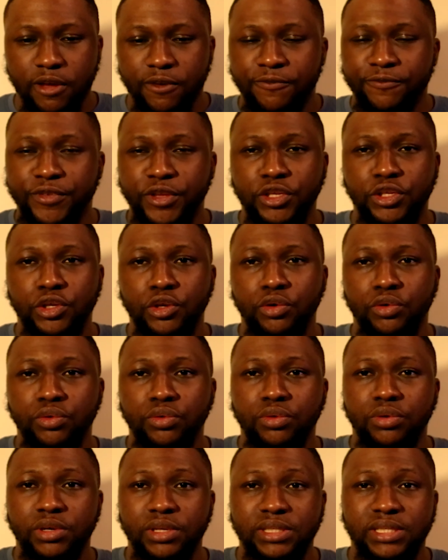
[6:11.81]

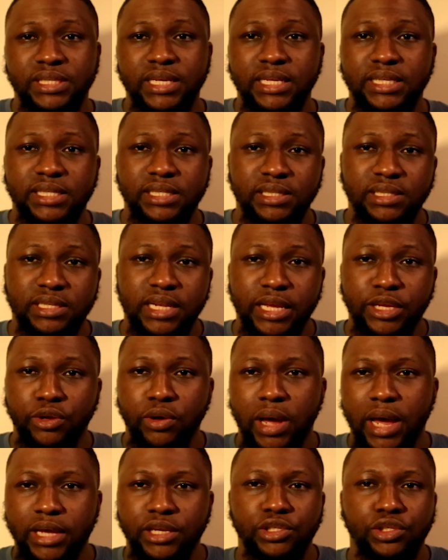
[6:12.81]
video settings like
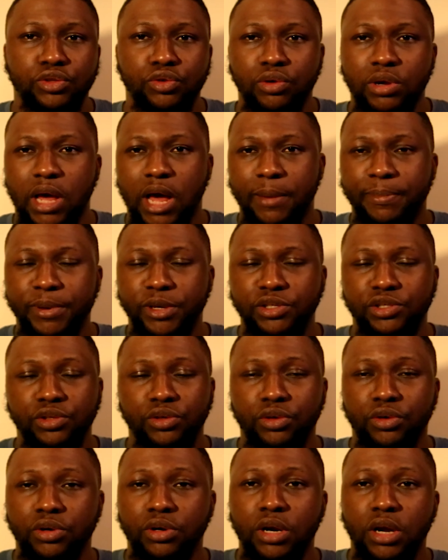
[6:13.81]
your ISO, your
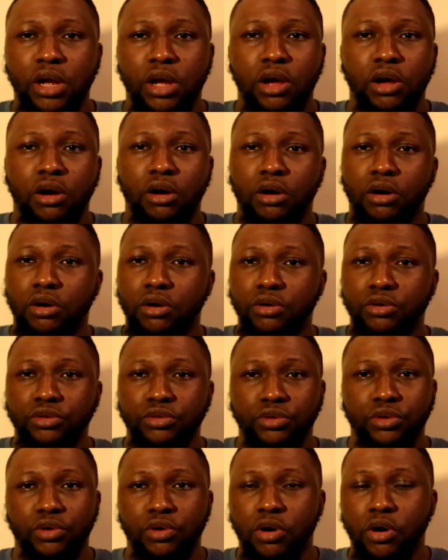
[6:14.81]
aperture, or
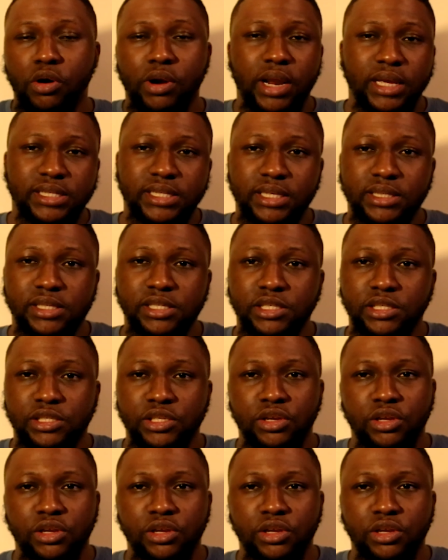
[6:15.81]
your other settings.